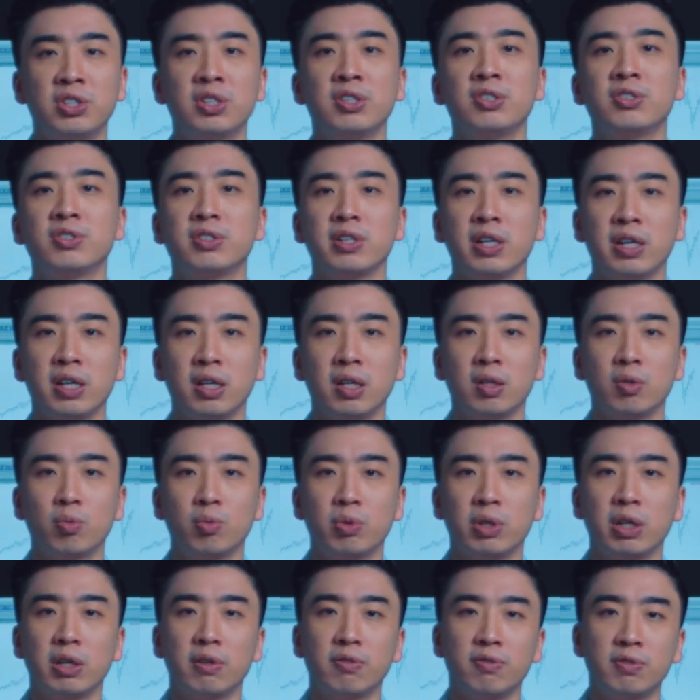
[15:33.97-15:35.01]
this
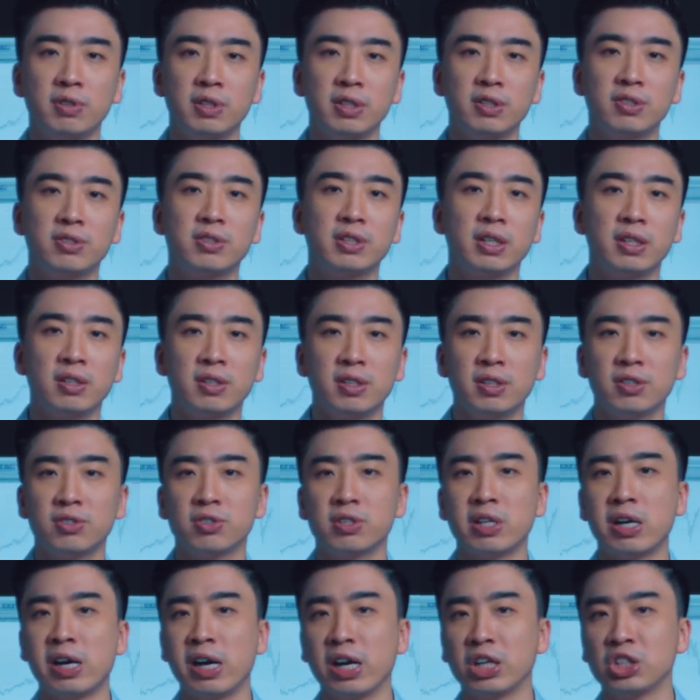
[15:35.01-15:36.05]
and we have this and
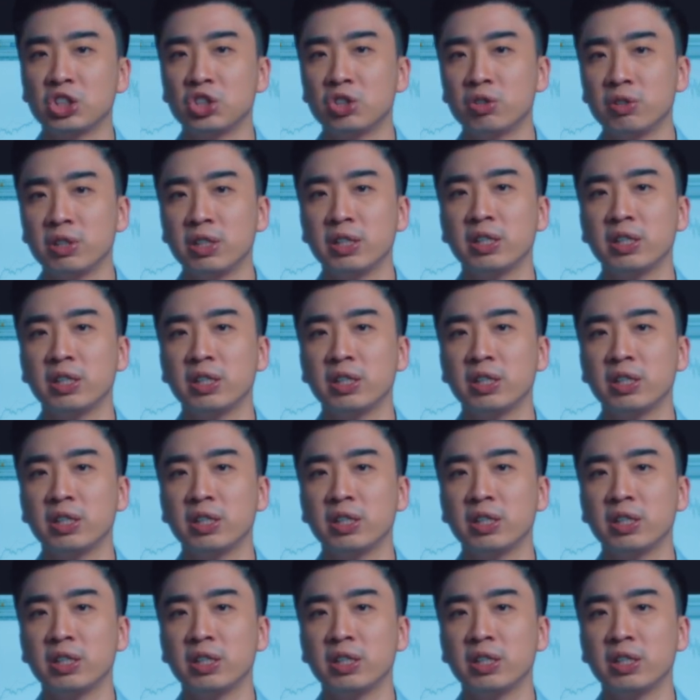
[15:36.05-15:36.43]
this directional